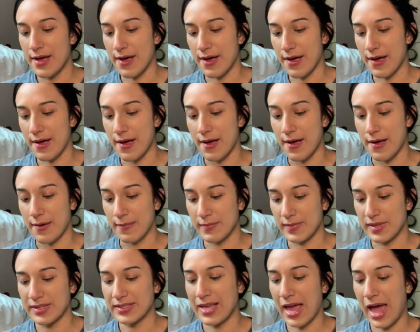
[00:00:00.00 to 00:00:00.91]
Um
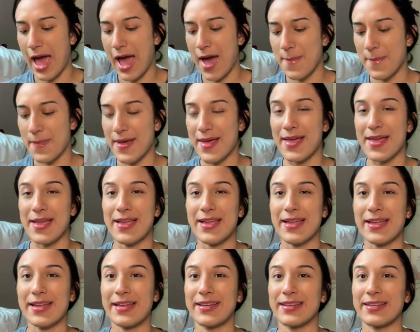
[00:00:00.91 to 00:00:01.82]
this
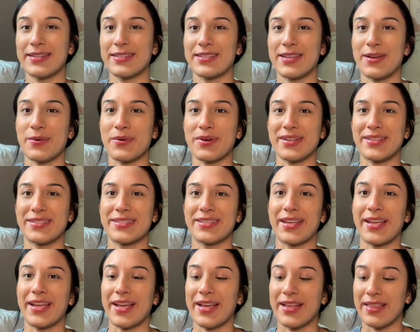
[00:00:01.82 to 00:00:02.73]
happened, I want to
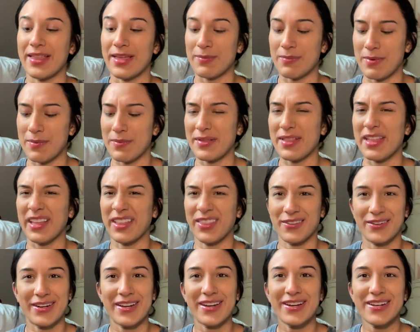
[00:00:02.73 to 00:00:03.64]
say like maybe like
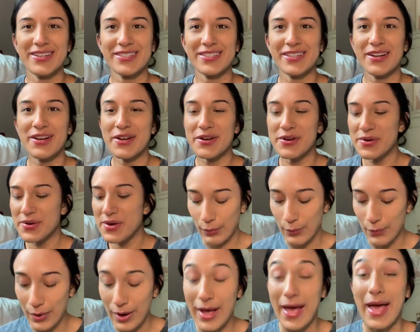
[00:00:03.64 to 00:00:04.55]
three years ago.
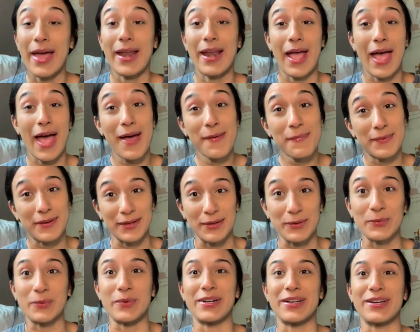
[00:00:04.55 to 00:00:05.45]
What had
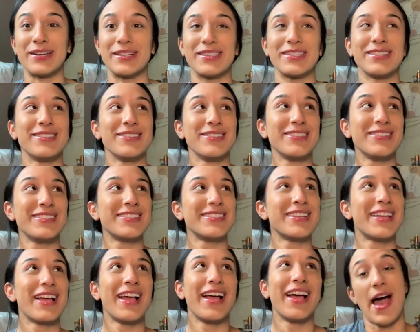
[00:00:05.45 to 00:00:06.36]
happened was,
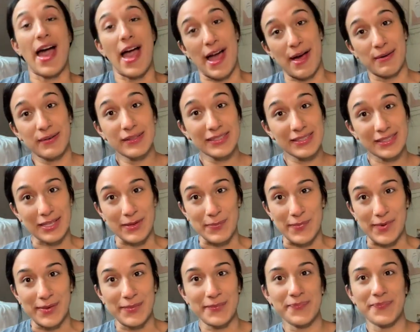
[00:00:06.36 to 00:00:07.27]
I was
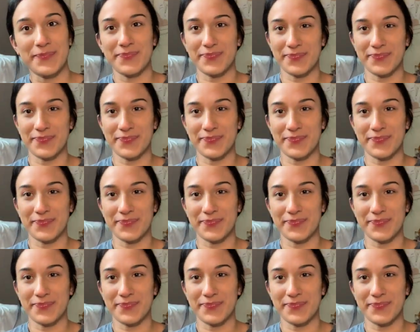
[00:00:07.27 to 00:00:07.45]
sleeping.